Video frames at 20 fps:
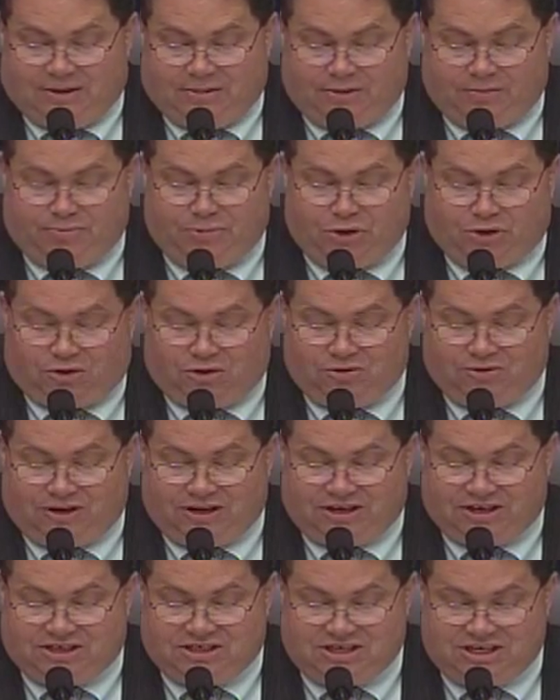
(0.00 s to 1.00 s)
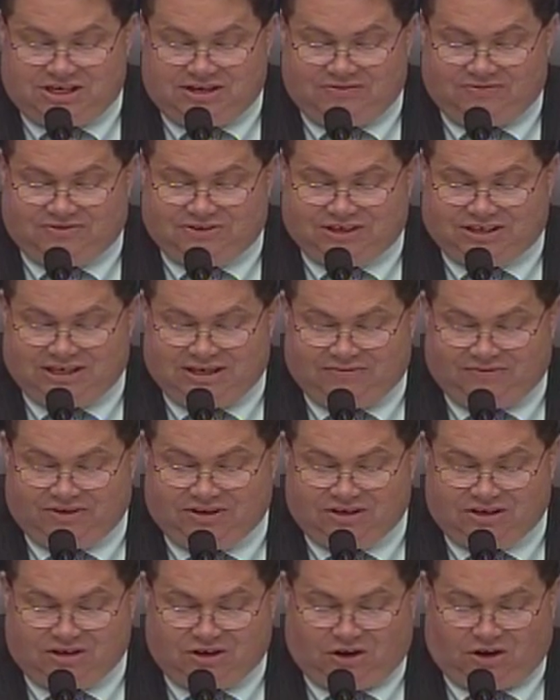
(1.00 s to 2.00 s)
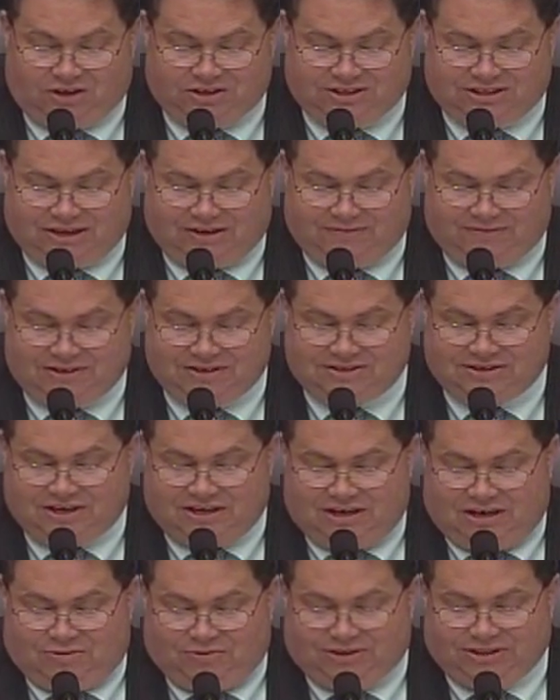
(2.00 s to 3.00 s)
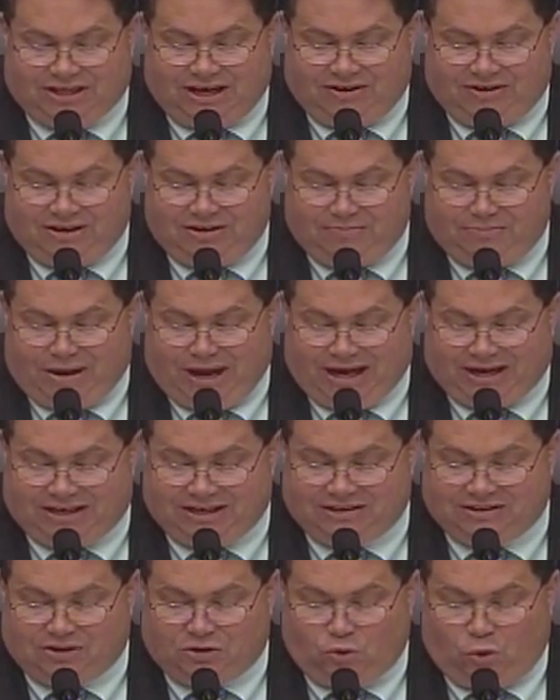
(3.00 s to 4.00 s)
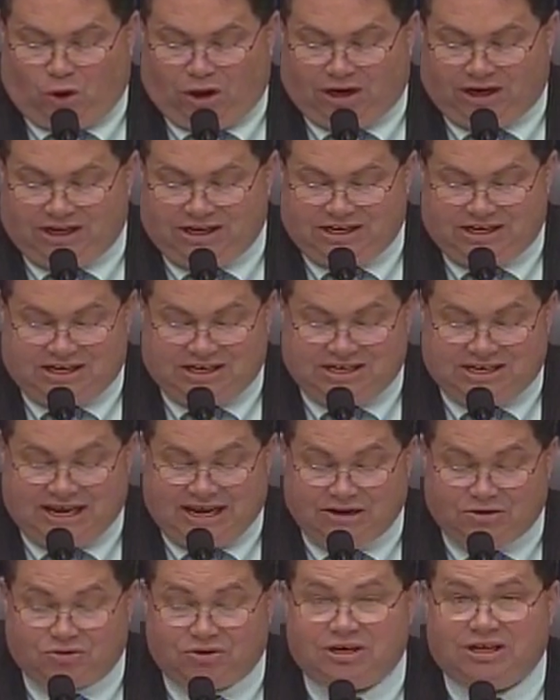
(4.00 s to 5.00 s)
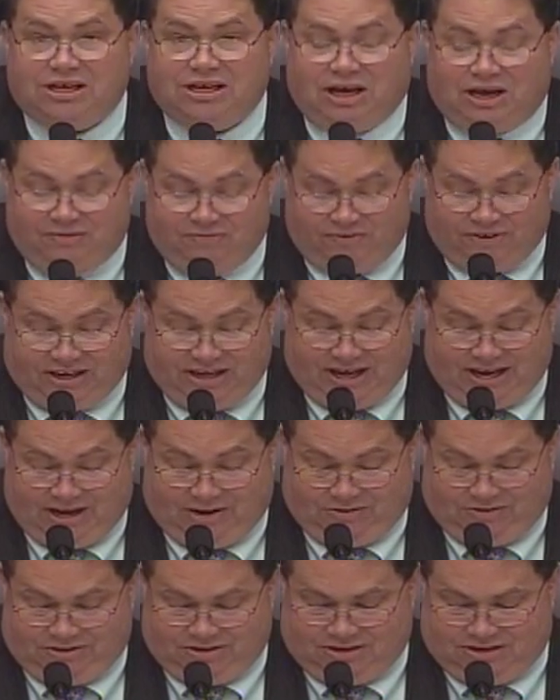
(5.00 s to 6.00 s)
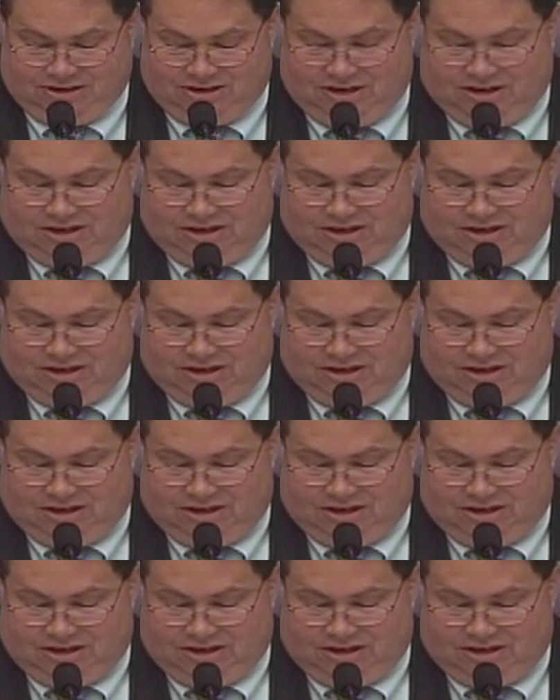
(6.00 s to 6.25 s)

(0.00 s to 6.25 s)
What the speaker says: the Bureau can achieve significant cost savings without impacting the quality and integrity of the count.